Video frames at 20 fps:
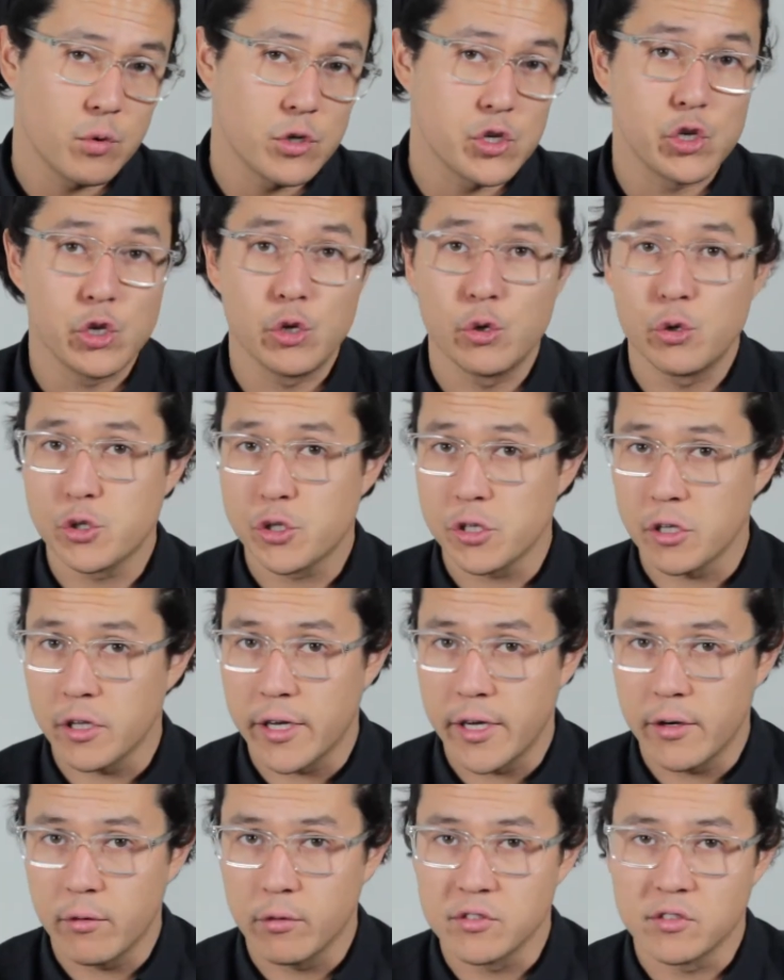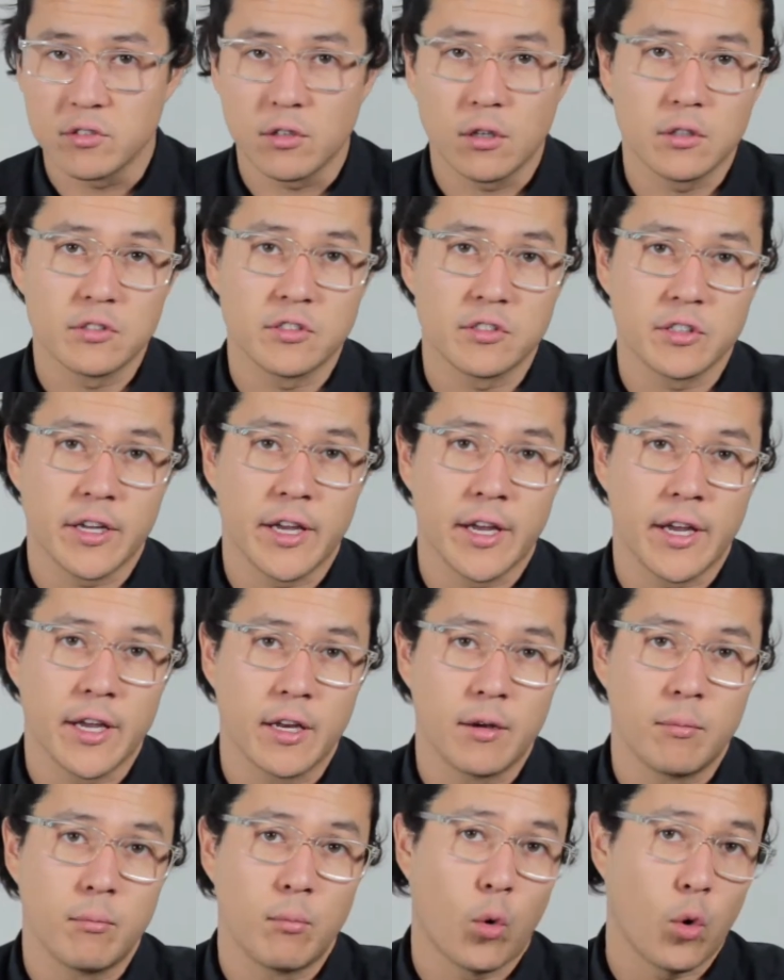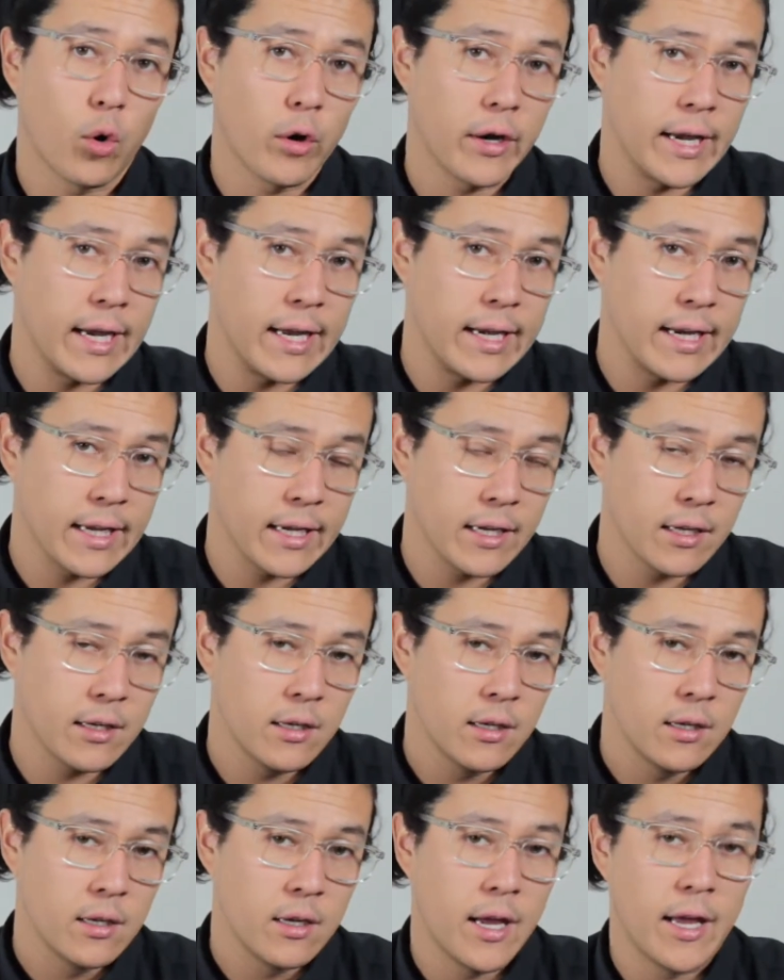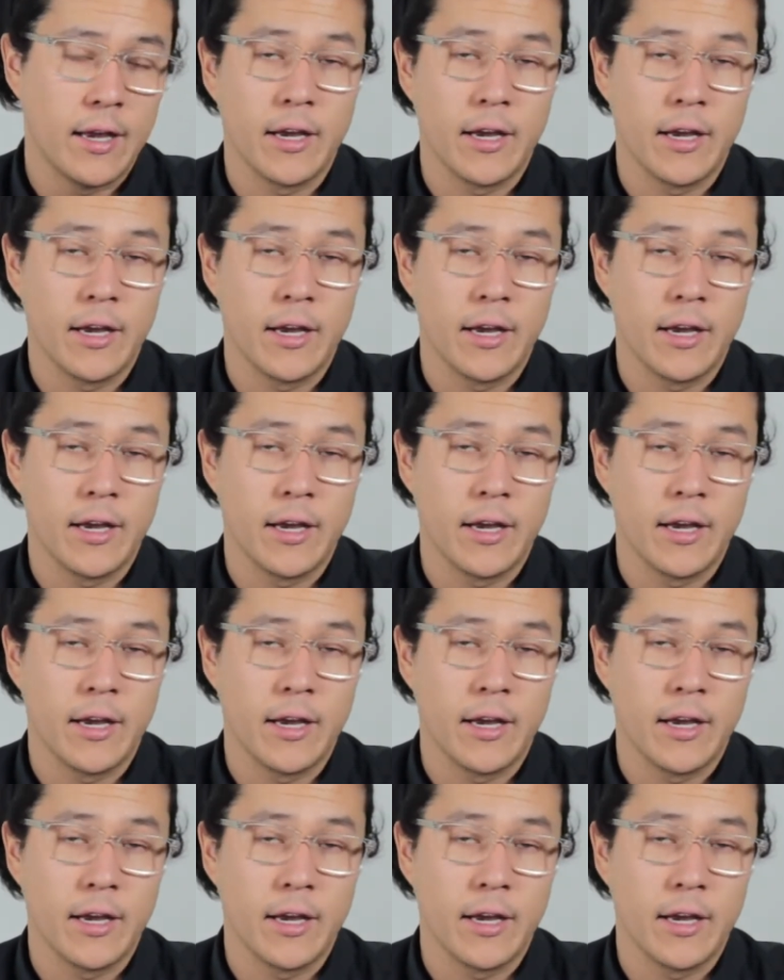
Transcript: which usually results in more eating